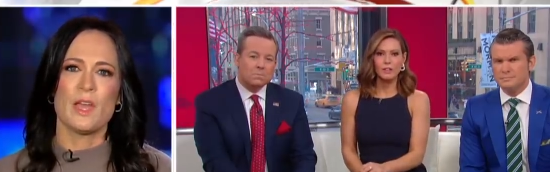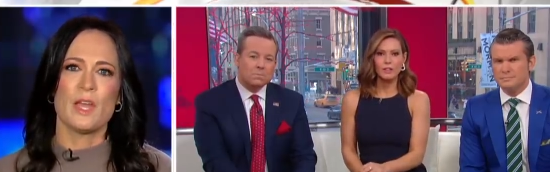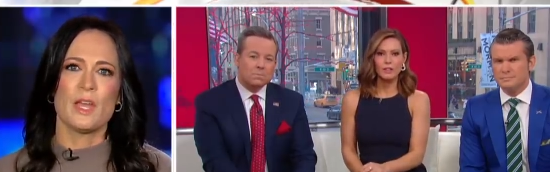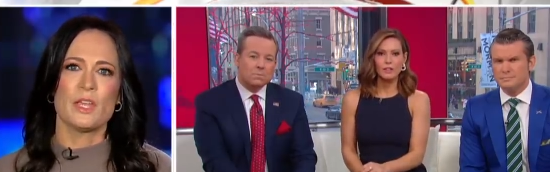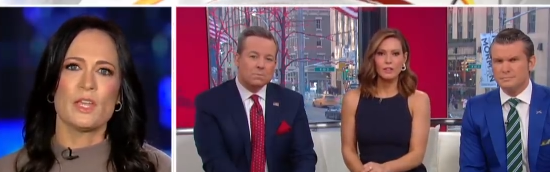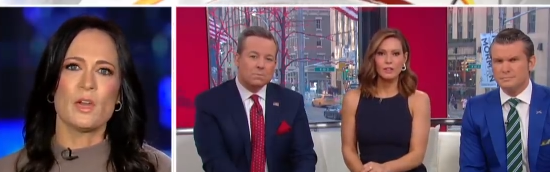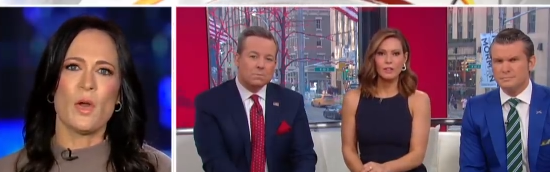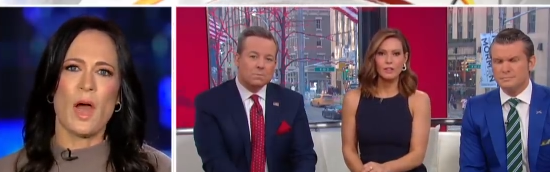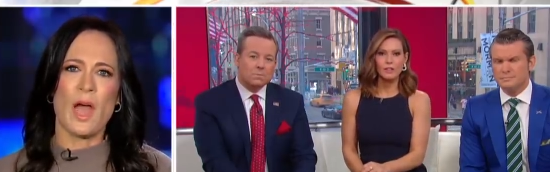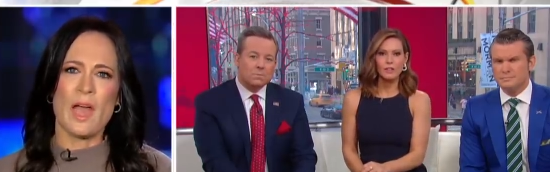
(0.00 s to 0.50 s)

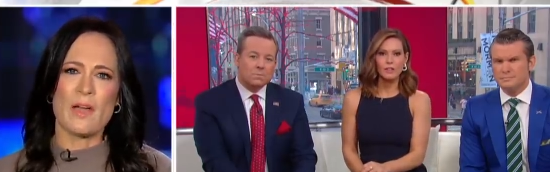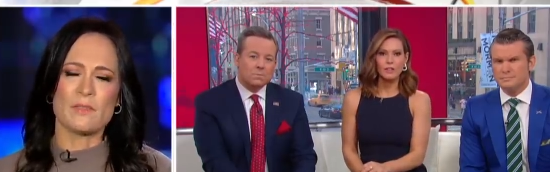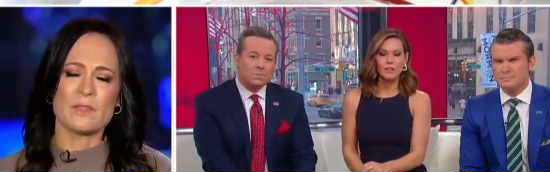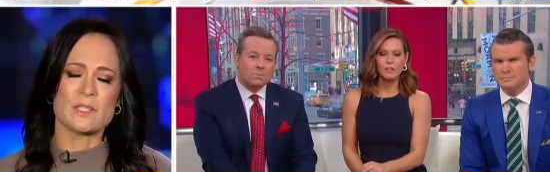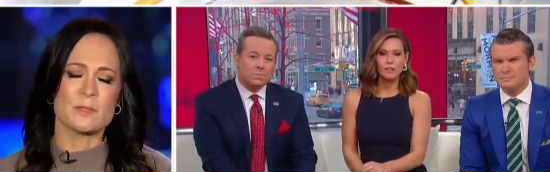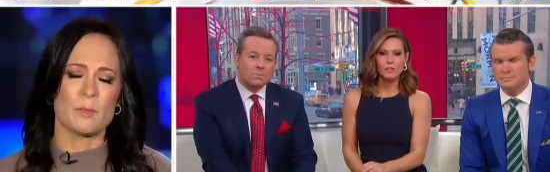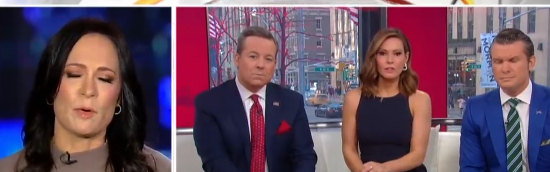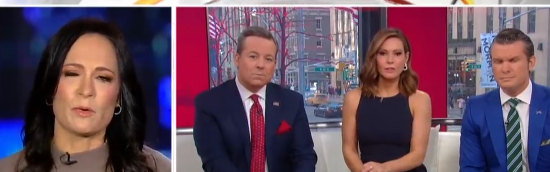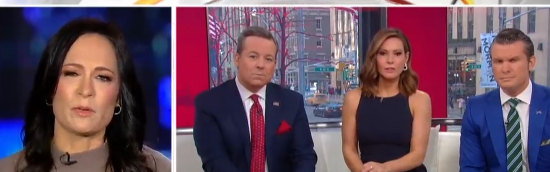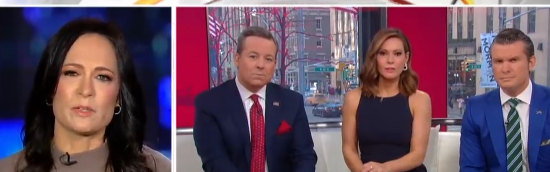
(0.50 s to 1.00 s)
Speaker 1: You know, I
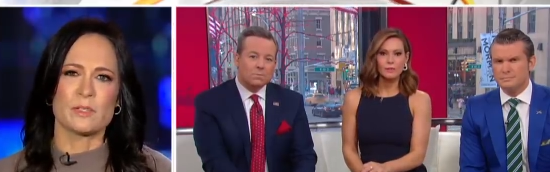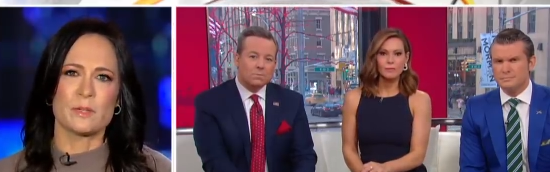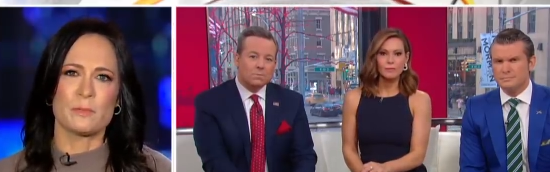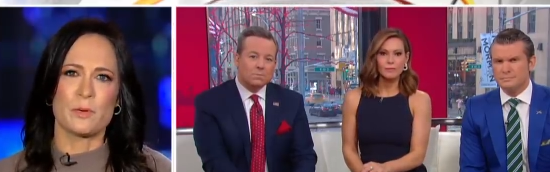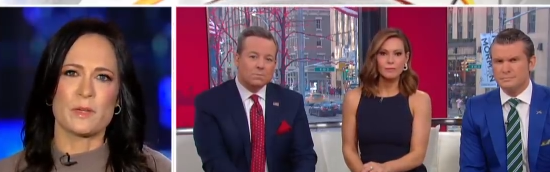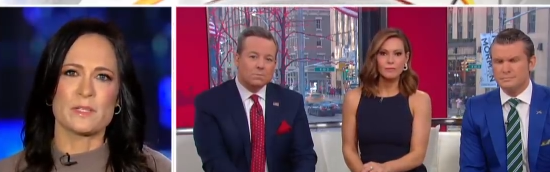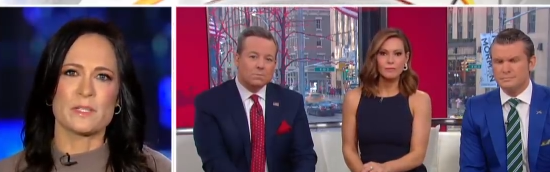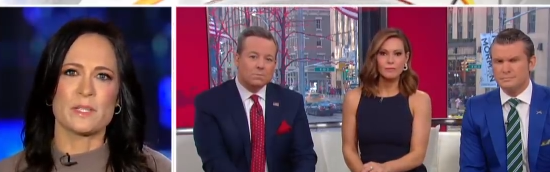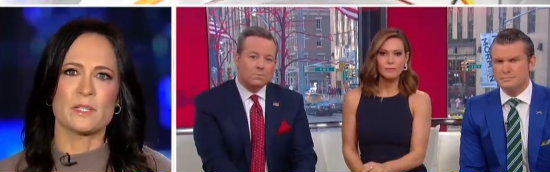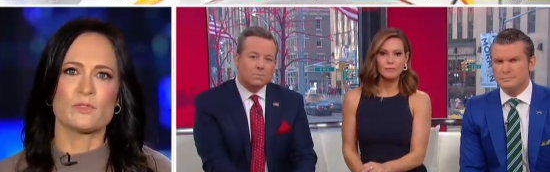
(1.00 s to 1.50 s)
haven't spoken to
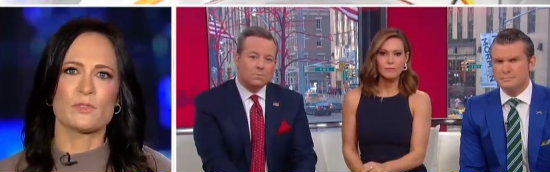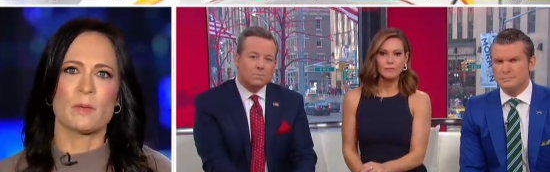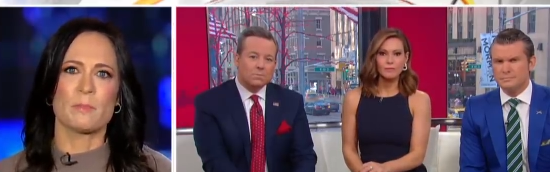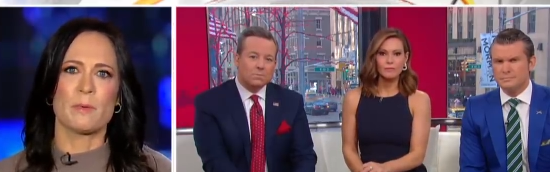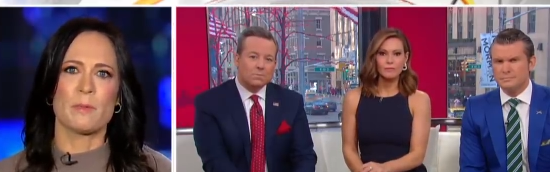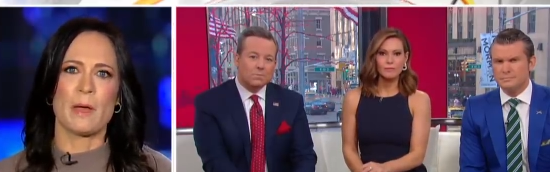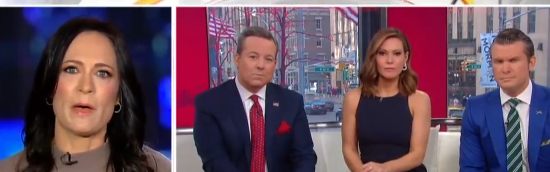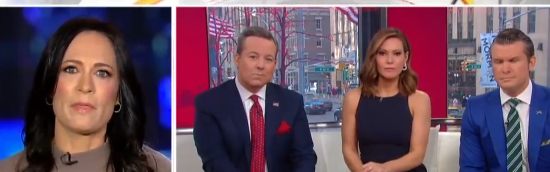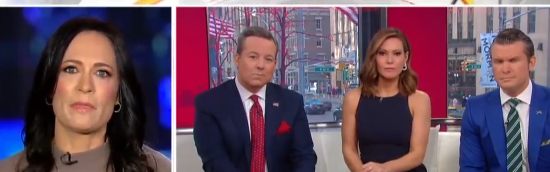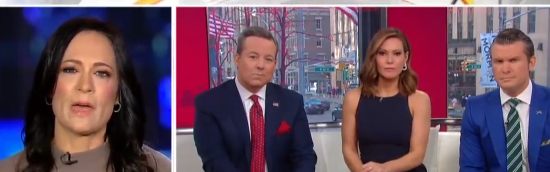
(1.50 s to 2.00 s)
President Trump
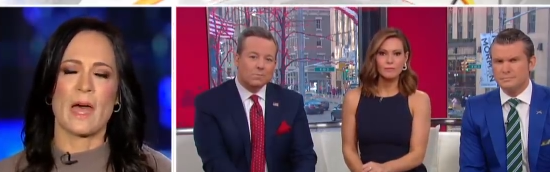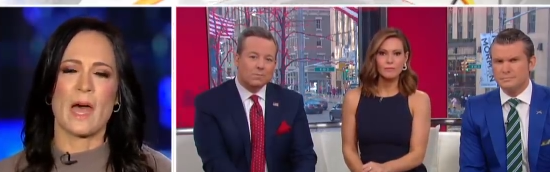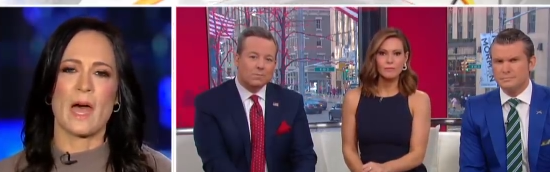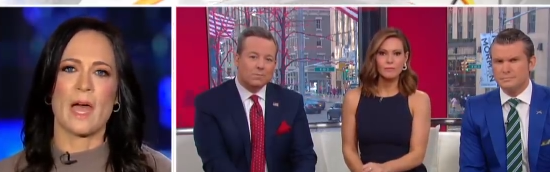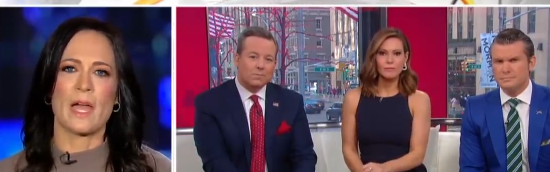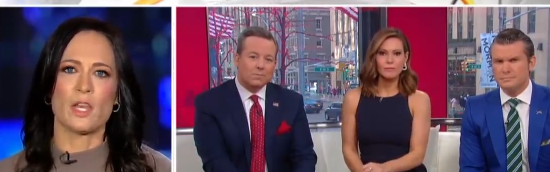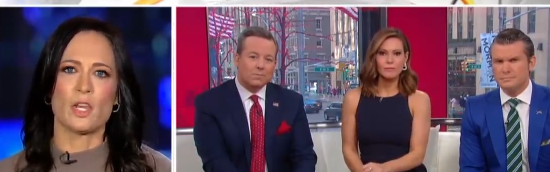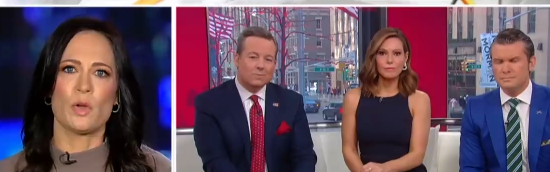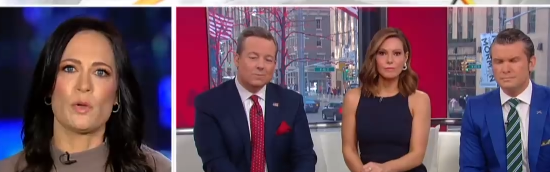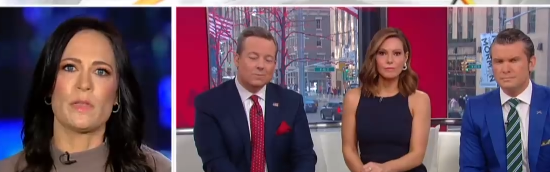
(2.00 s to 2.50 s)
about
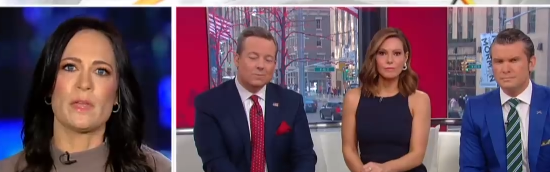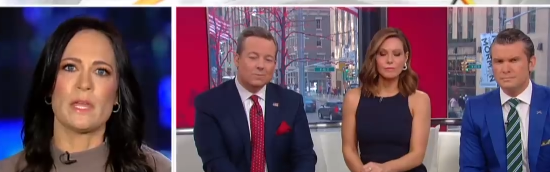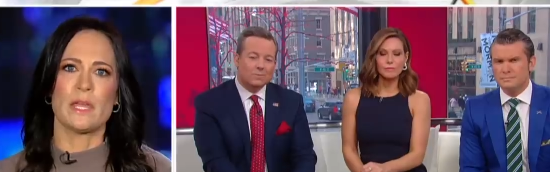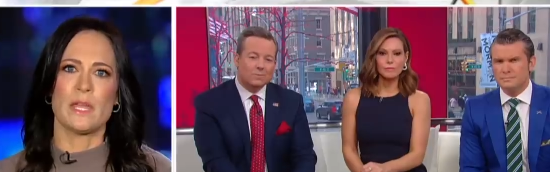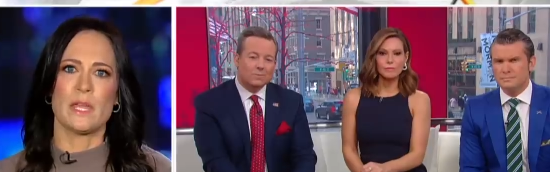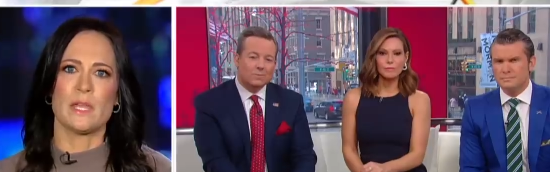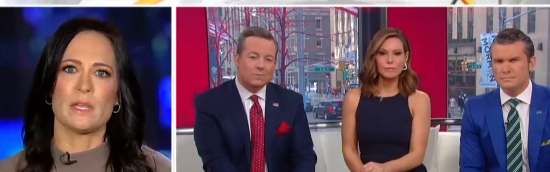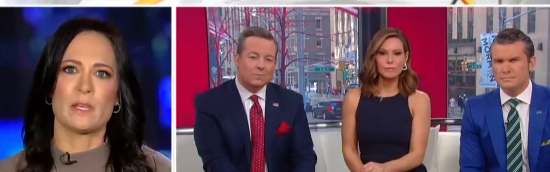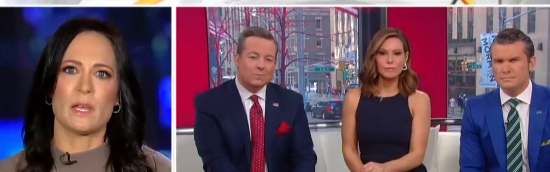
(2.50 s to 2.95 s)
that. I know that he and